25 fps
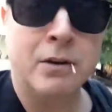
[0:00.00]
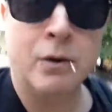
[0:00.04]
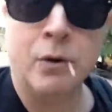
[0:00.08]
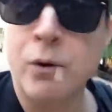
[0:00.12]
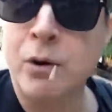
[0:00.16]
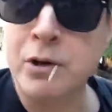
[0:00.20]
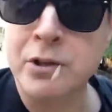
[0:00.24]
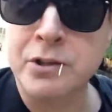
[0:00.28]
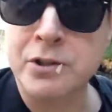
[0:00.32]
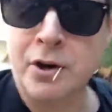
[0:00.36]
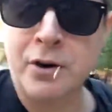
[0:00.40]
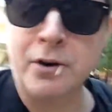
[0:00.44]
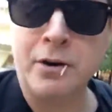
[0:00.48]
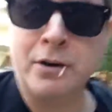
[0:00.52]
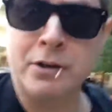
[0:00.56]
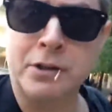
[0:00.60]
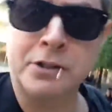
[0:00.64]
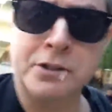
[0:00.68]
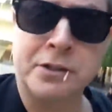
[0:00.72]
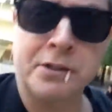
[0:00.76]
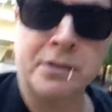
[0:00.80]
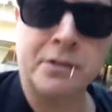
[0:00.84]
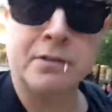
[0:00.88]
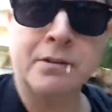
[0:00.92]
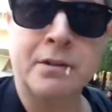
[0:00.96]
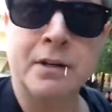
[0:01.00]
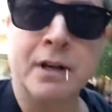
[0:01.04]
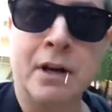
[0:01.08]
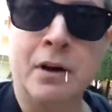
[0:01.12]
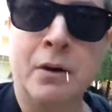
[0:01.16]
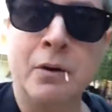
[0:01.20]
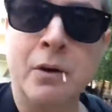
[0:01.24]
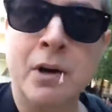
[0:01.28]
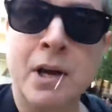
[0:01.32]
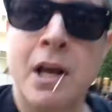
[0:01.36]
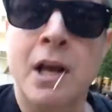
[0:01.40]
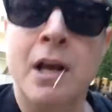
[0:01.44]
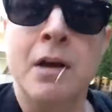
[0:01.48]
auteurs, you
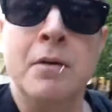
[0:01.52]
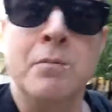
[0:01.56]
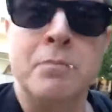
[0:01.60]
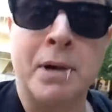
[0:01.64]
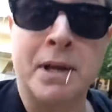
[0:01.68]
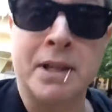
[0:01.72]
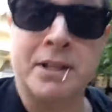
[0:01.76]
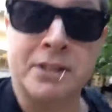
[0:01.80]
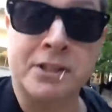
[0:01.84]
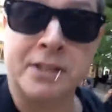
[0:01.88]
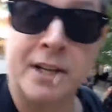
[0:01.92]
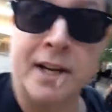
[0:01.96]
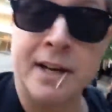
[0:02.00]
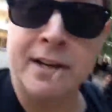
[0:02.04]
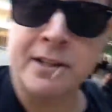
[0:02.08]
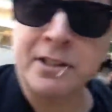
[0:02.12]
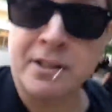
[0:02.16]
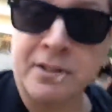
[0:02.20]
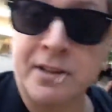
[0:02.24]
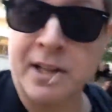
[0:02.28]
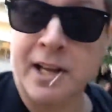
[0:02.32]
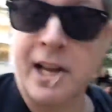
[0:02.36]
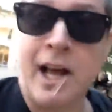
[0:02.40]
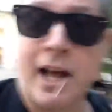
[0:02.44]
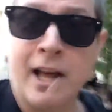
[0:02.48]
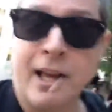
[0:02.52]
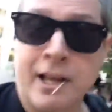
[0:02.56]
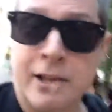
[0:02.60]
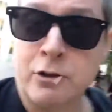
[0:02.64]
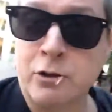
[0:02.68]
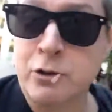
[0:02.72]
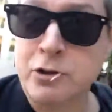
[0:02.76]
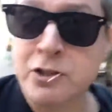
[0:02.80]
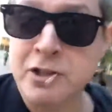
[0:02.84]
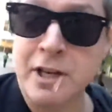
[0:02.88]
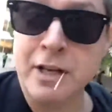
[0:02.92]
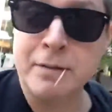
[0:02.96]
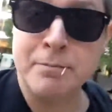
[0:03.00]
know, by the standards of the
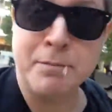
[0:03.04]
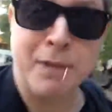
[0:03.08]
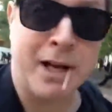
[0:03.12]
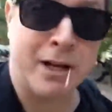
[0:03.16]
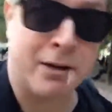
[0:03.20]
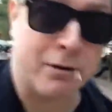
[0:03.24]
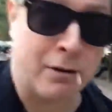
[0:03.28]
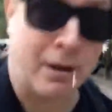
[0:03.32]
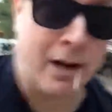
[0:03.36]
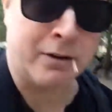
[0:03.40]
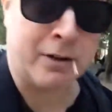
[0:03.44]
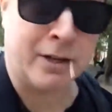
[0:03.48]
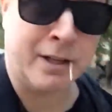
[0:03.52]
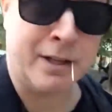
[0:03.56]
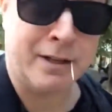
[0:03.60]
Cahiers Cinema crowd.